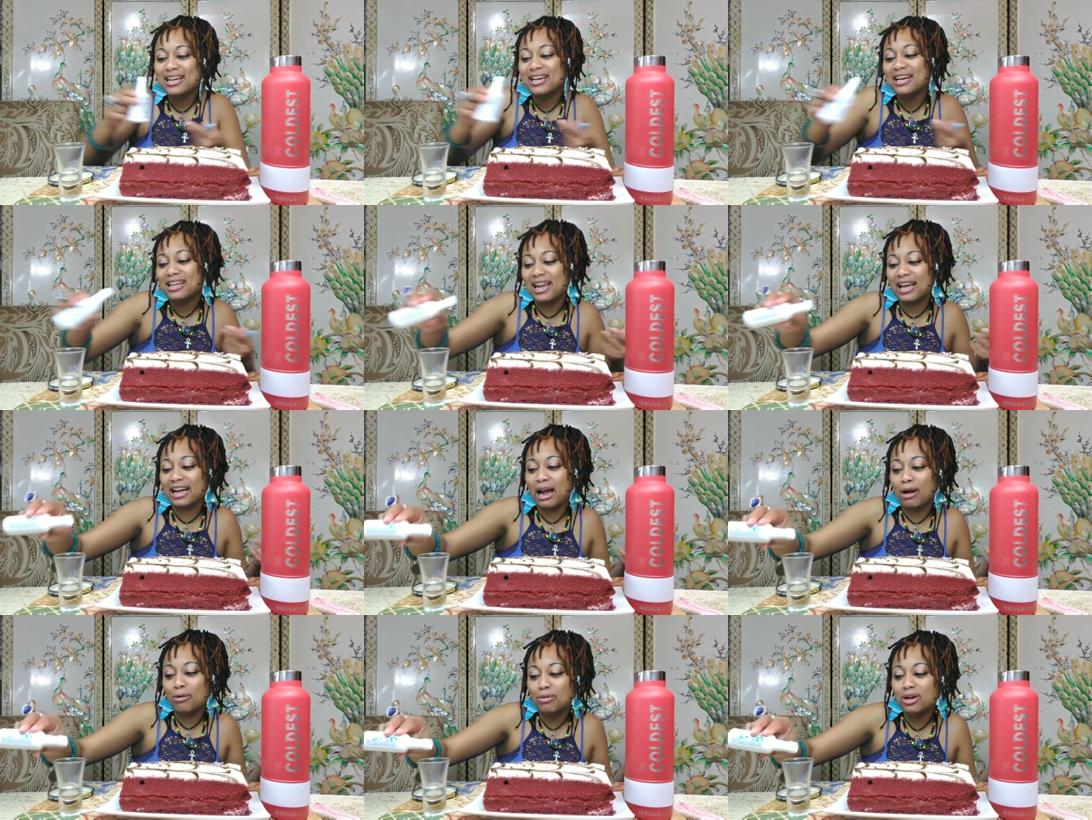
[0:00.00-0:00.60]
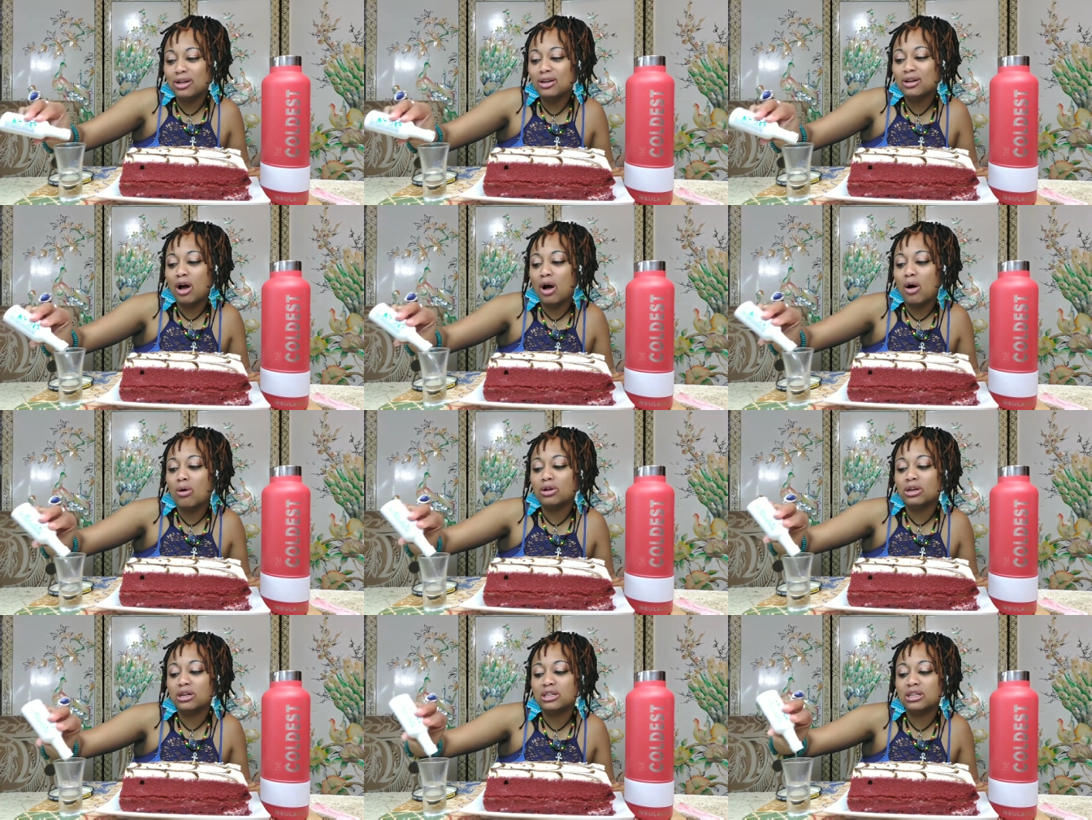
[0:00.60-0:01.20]
Like, I really
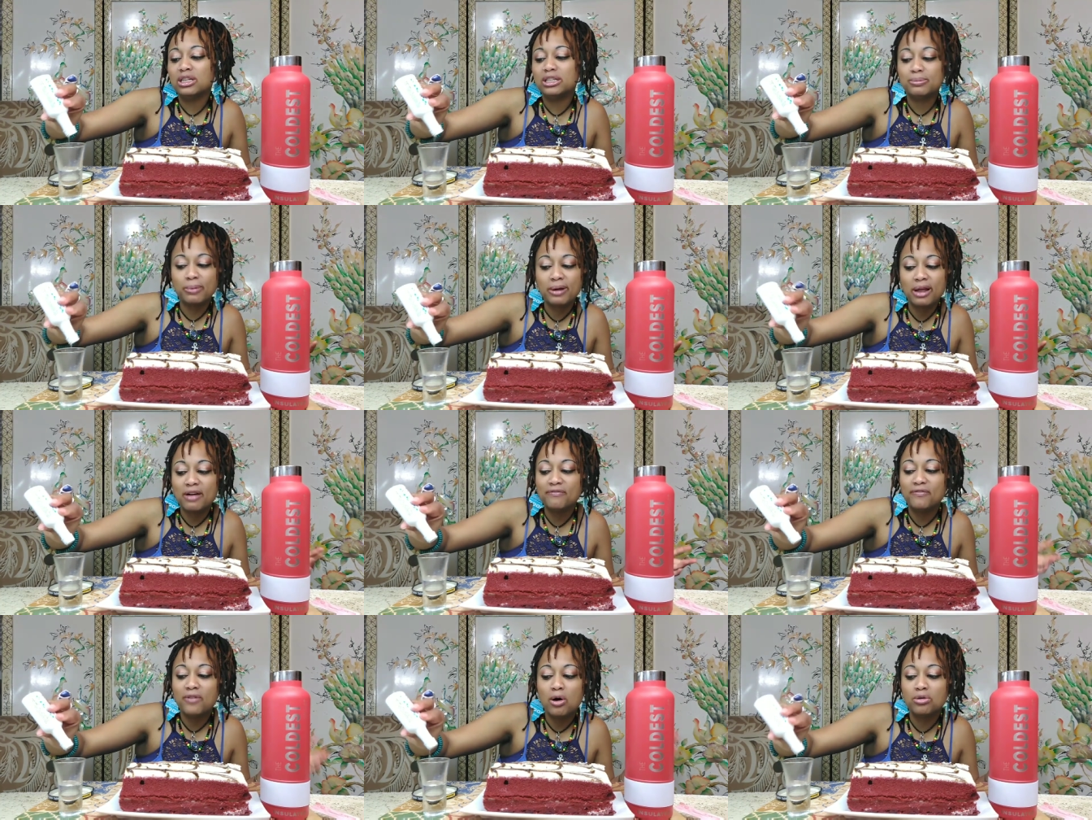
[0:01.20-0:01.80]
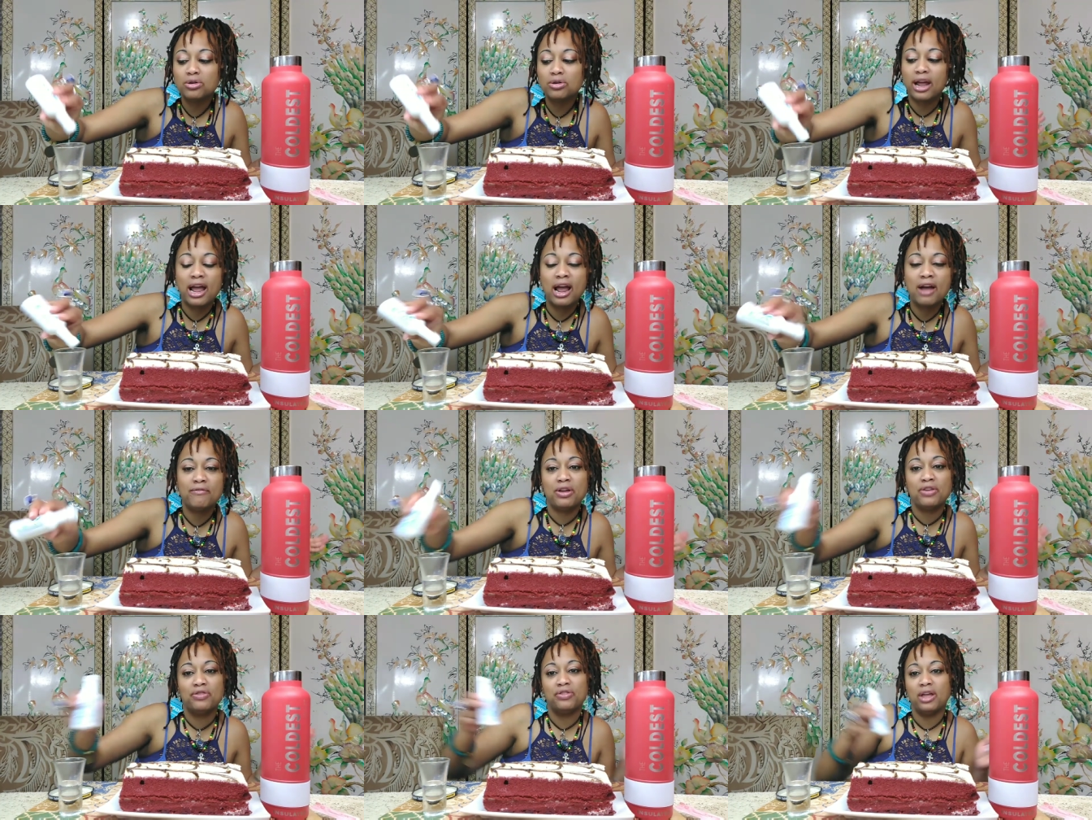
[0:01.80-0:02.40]
go into the spam folder,
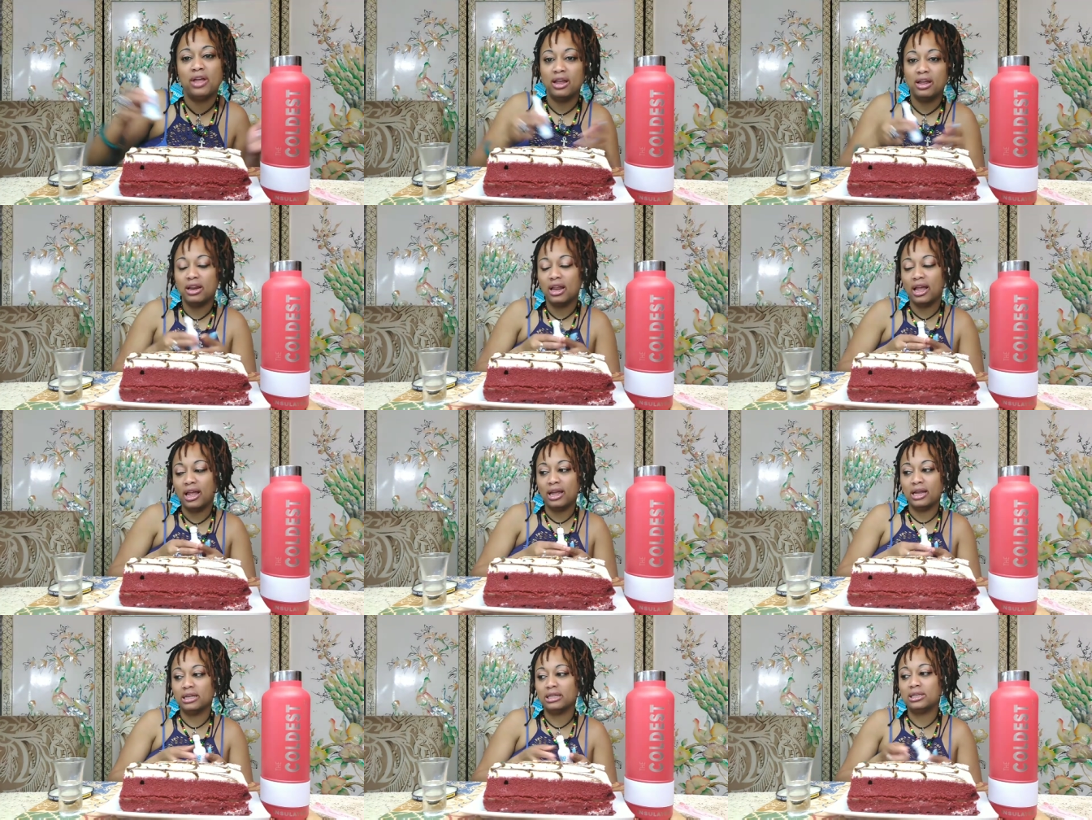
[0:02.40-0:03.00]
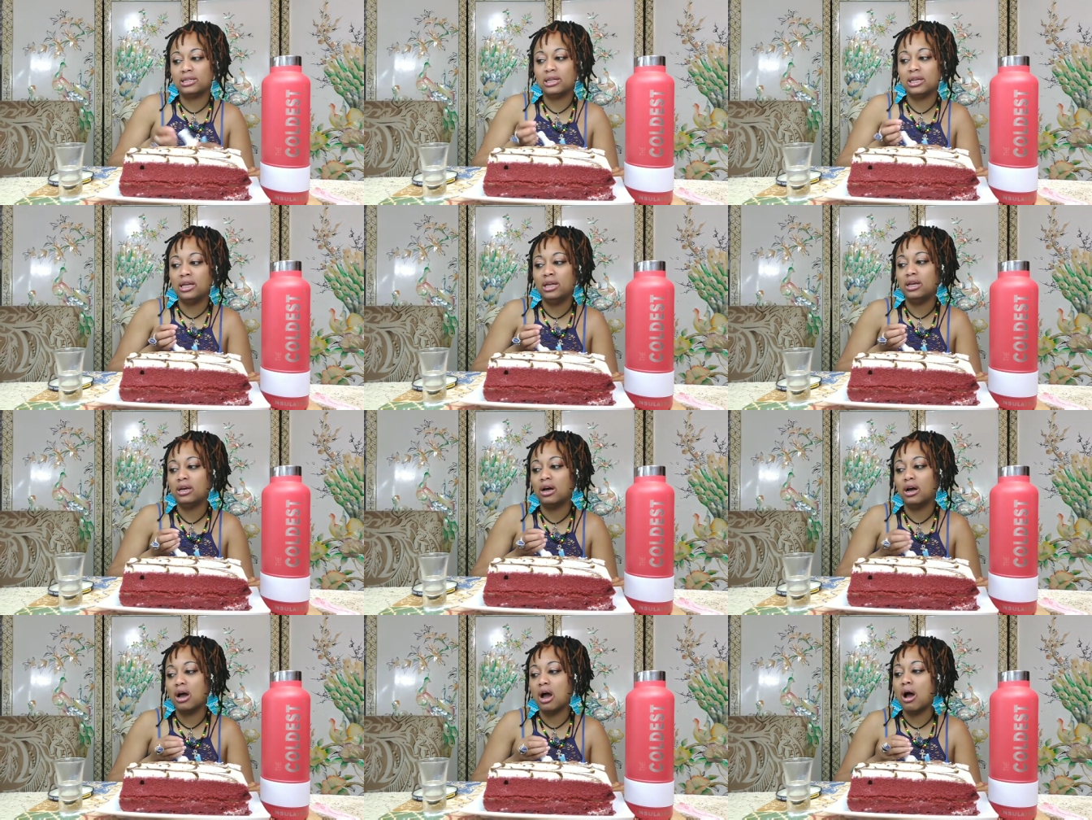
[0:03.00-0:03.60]
everything, and see,
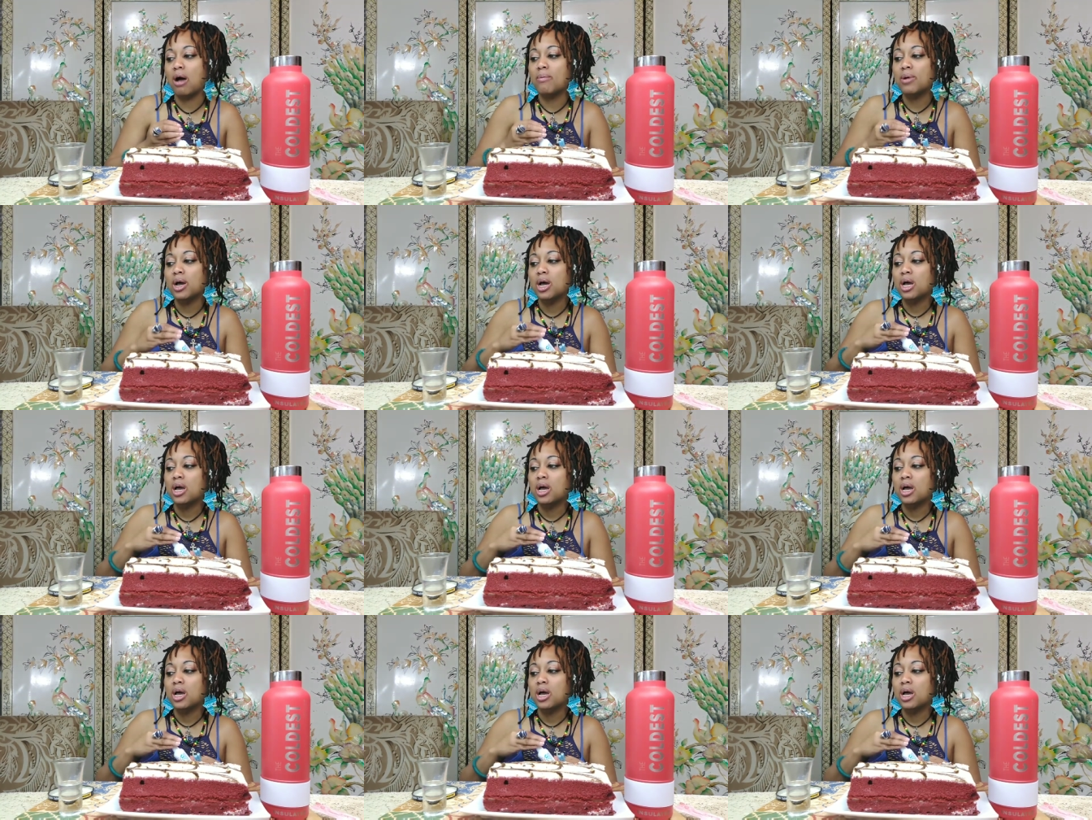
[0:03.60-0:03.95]
um, uh,